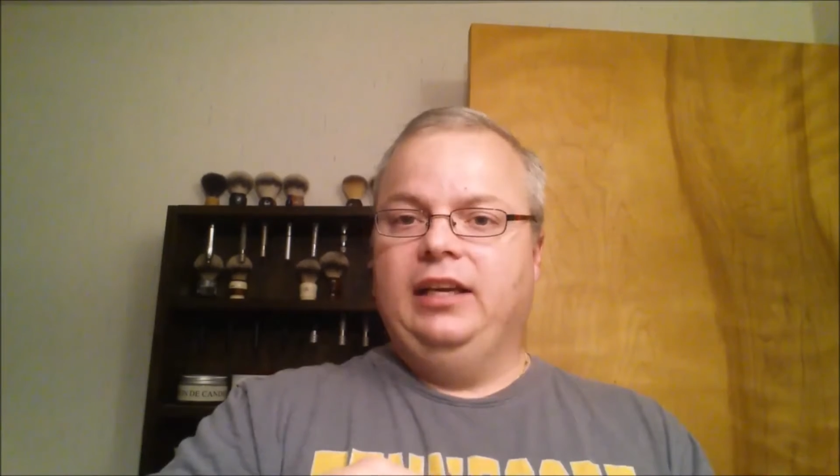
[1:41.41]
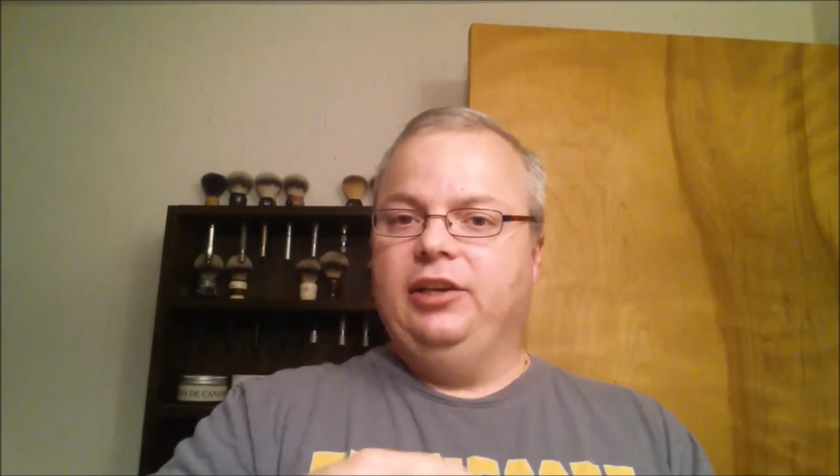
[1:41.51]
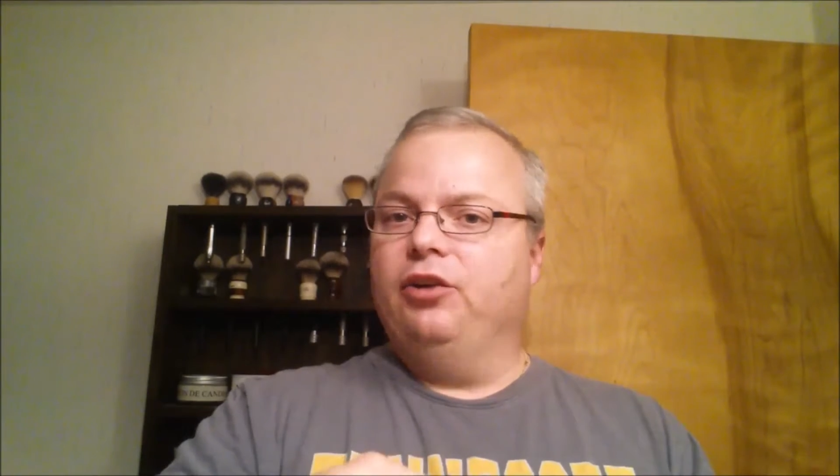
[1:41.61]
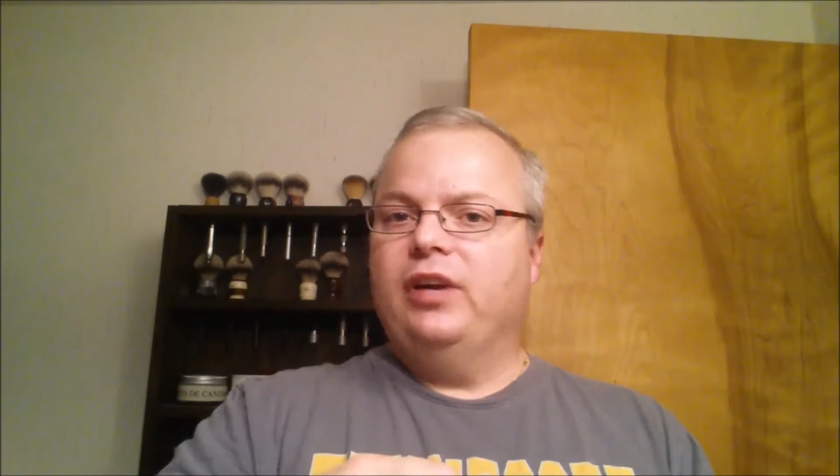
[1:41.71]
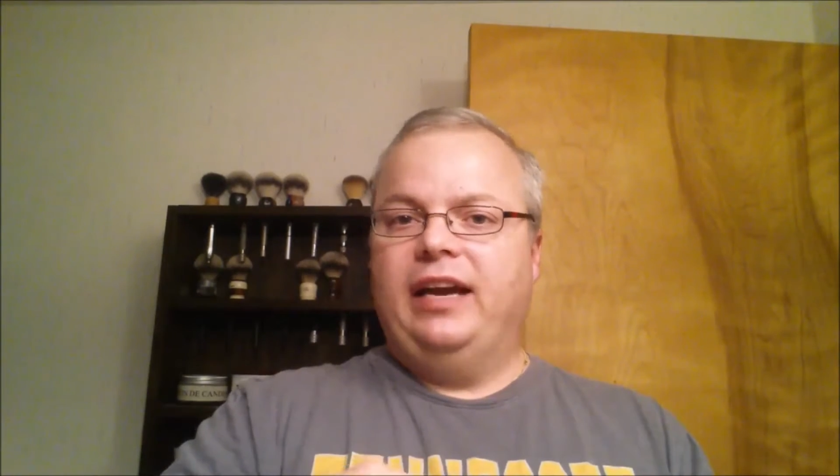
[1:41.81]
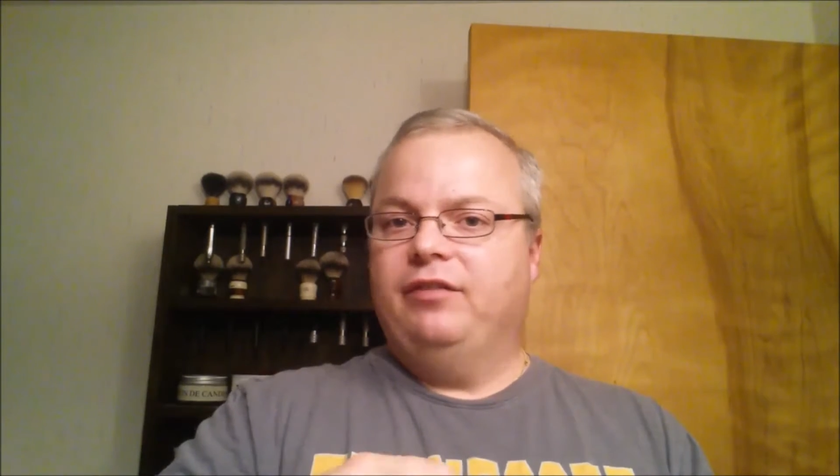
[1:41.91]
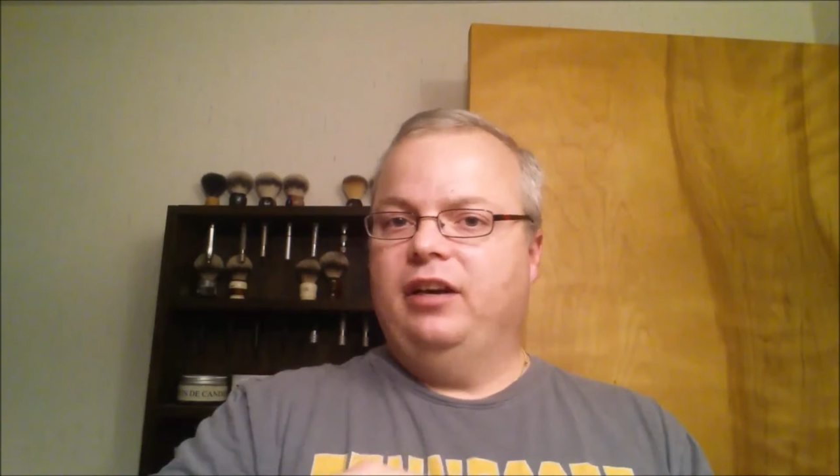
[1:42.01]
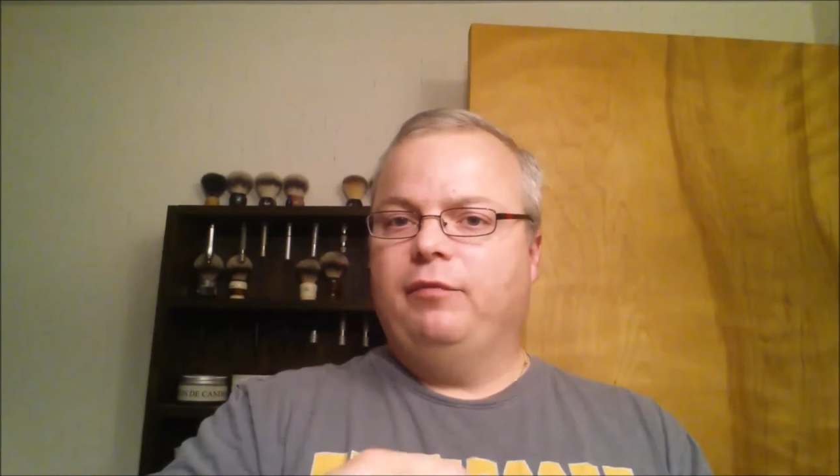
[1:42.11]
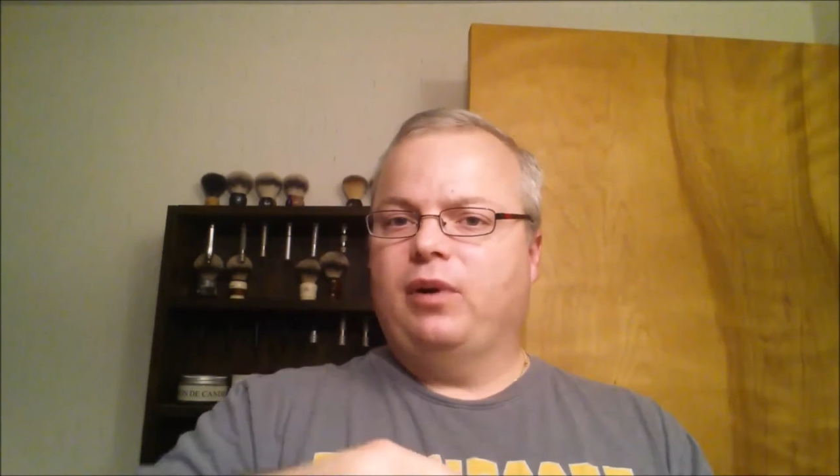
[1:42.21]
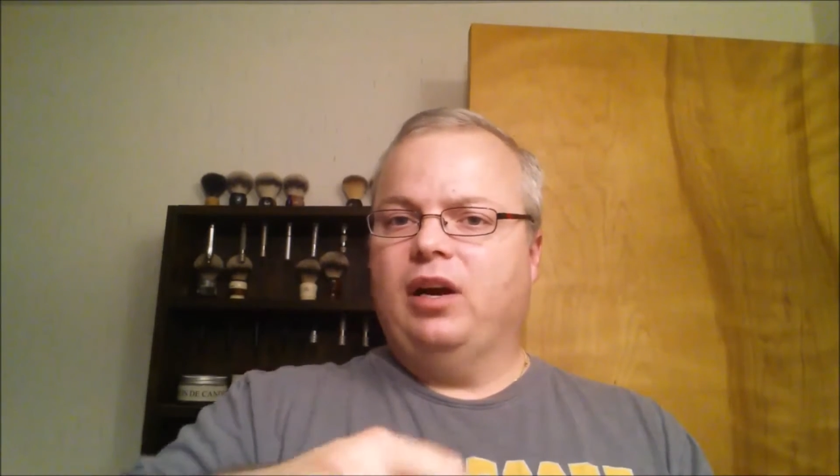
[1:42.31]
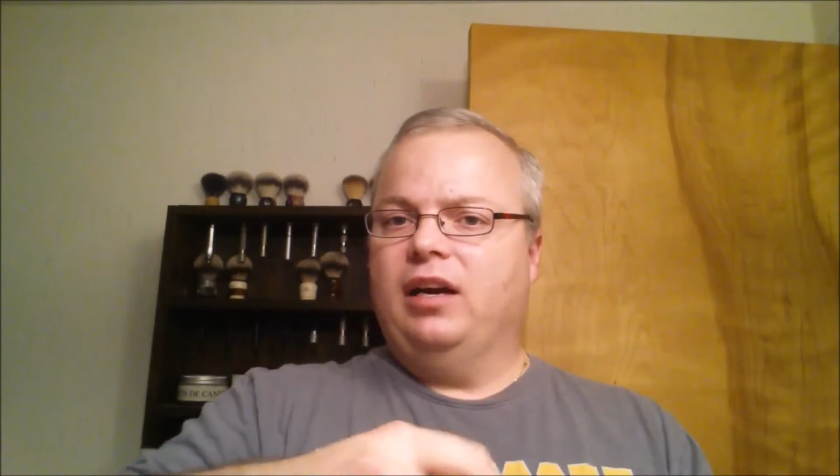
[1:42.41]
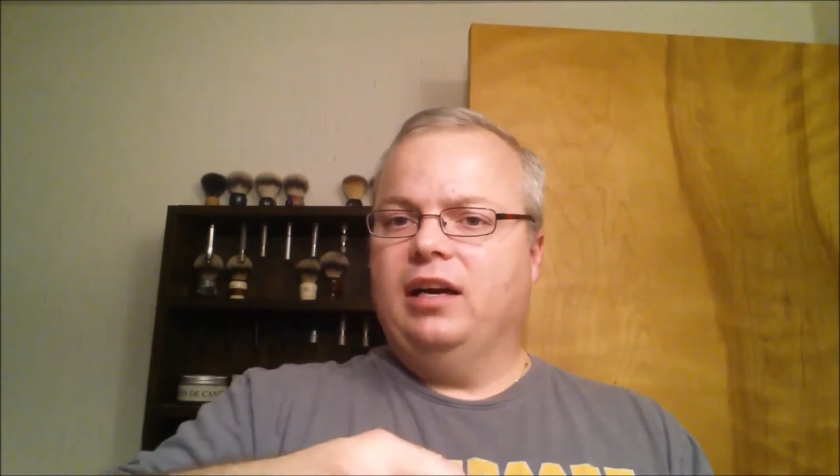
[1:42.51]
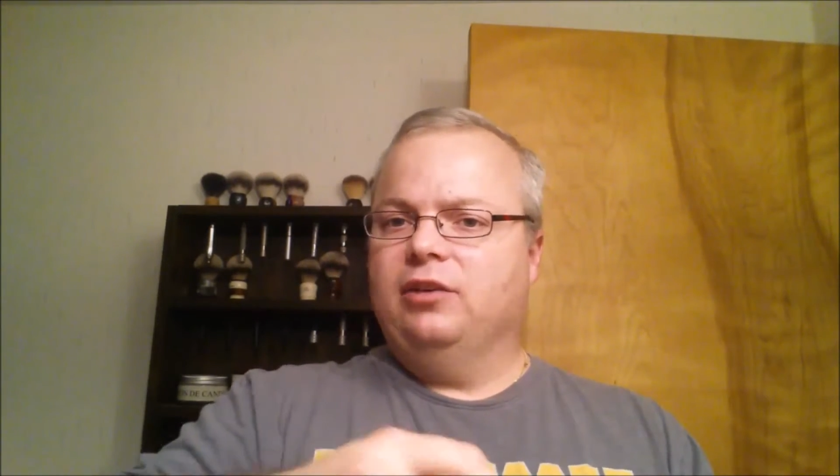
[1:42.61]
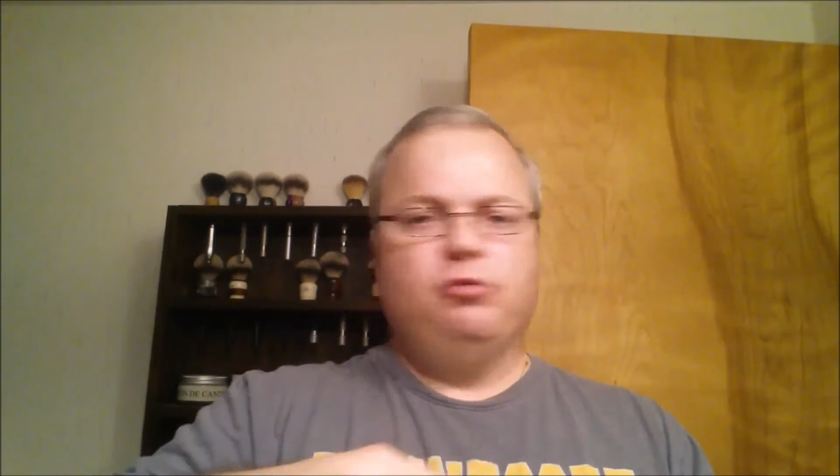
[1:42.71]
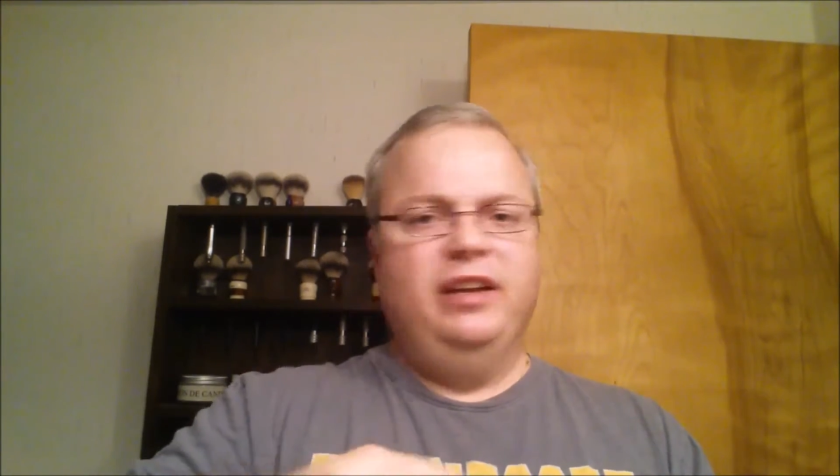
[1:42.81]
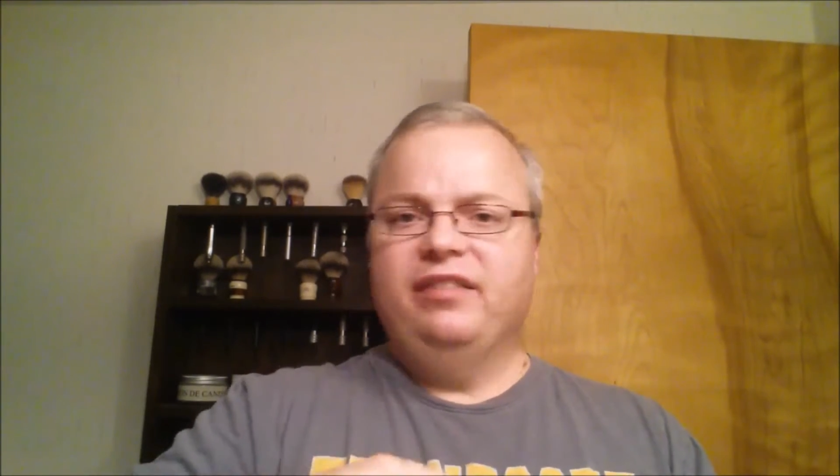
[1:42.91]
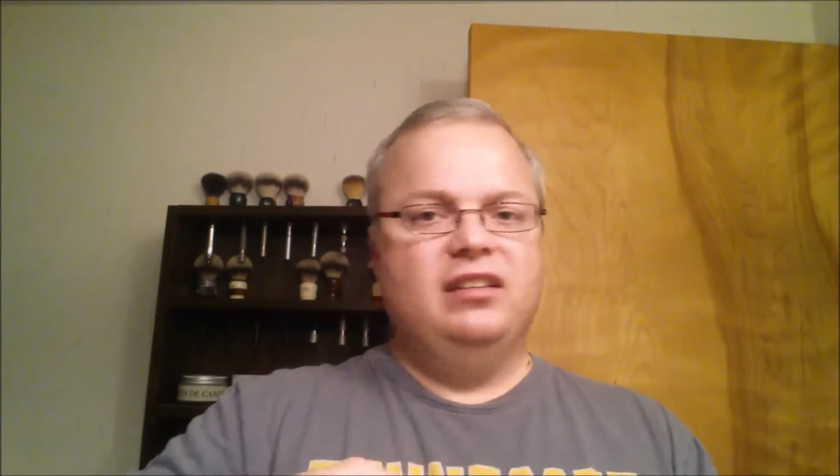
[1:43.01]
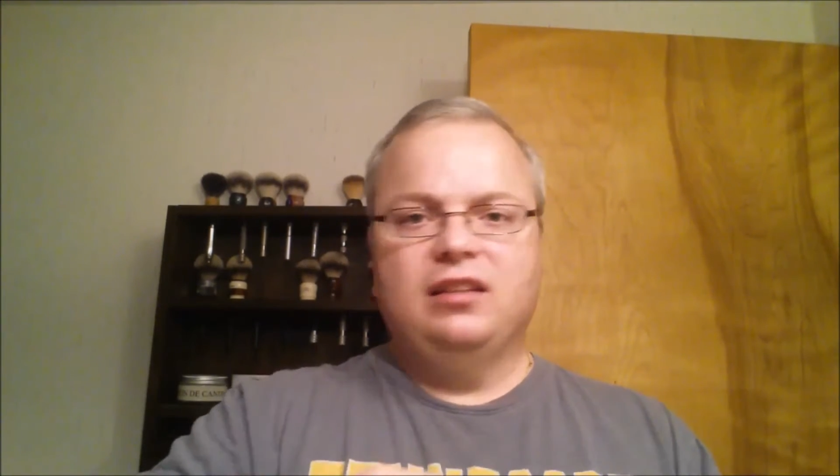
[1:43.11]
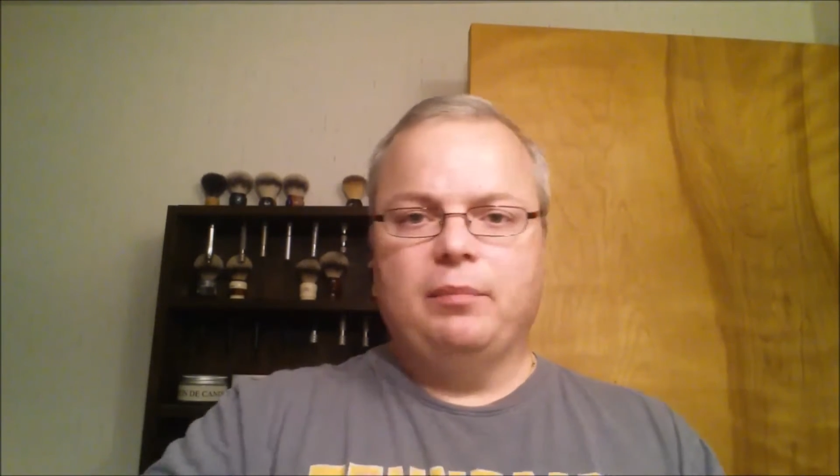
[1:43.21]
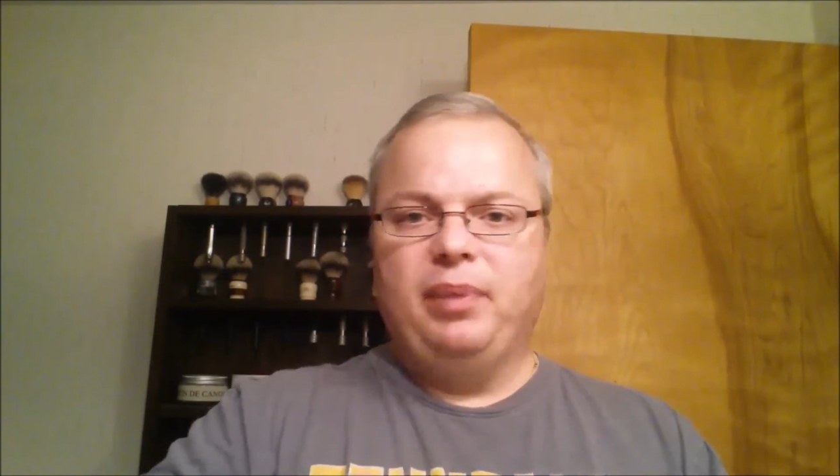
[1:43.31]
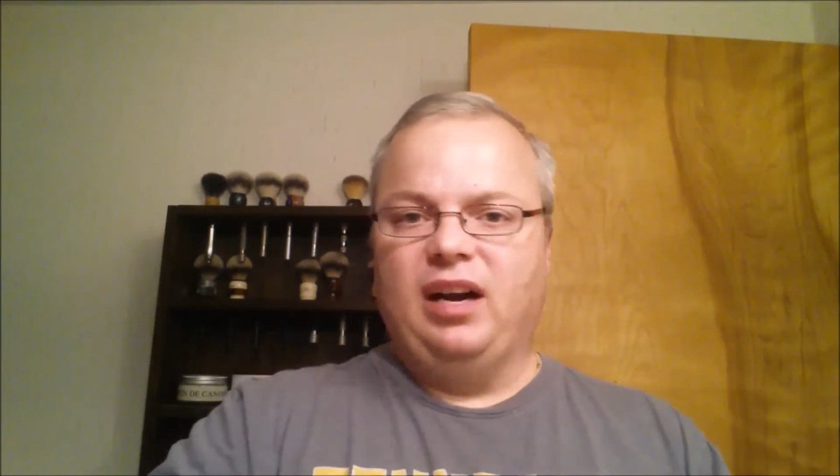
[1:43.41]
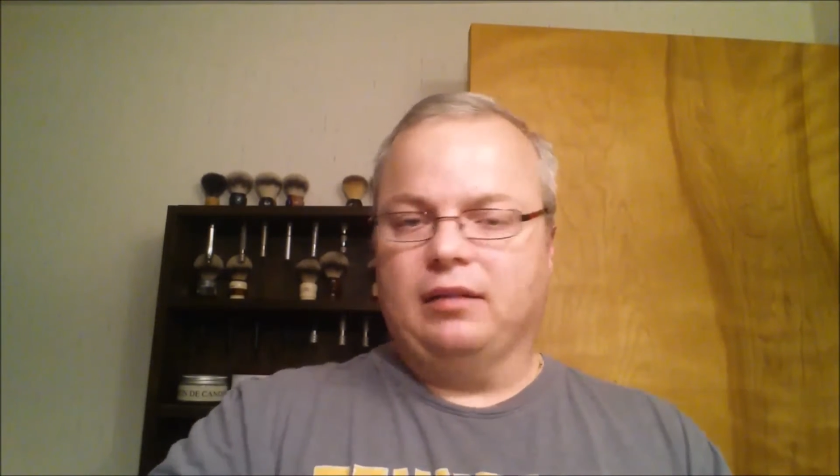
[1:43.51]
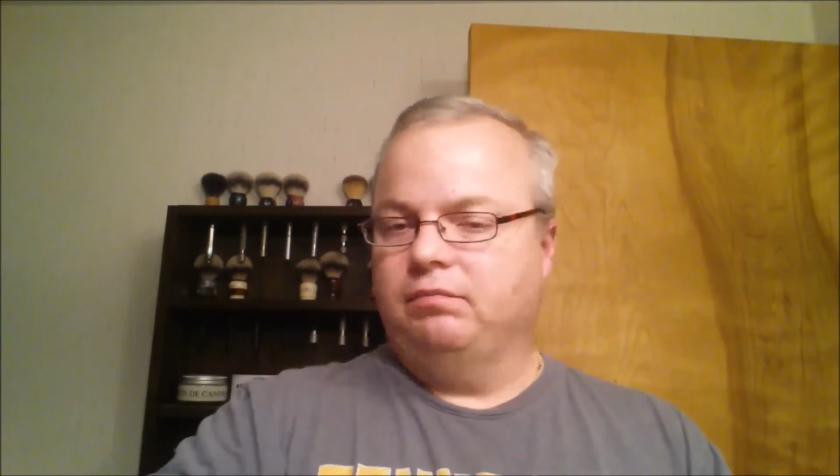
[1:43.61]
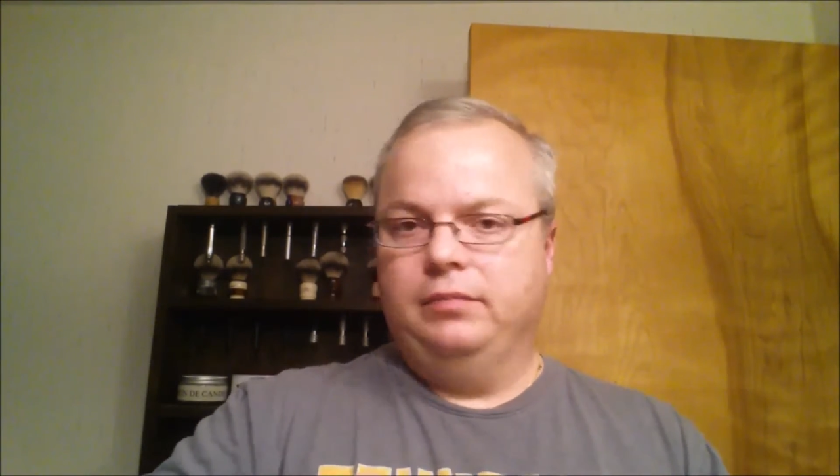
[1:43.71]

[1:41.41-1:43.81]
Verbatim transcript: you don't have enough product, revisit the puck.